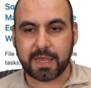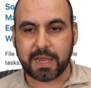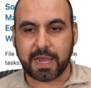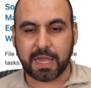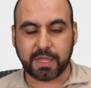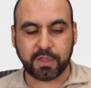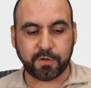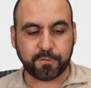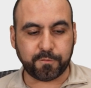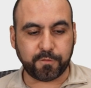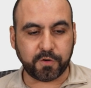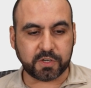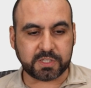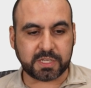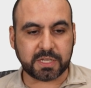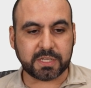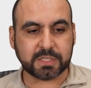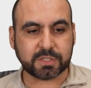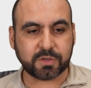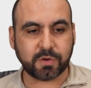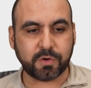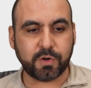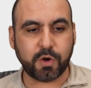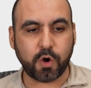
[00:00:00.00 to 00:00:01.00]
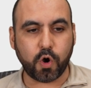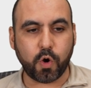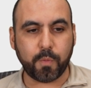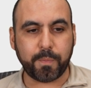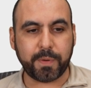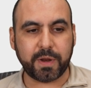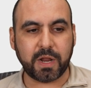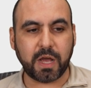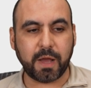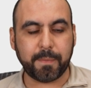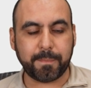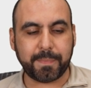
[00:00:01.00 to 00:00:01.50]
And the first thing that's going to
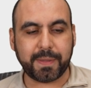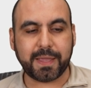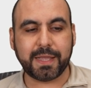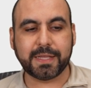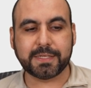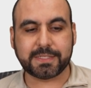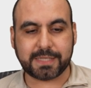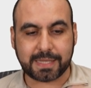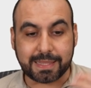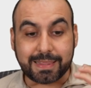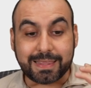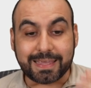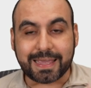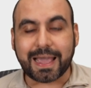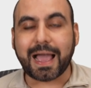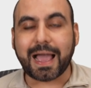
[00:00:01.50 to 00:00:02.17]
open up is the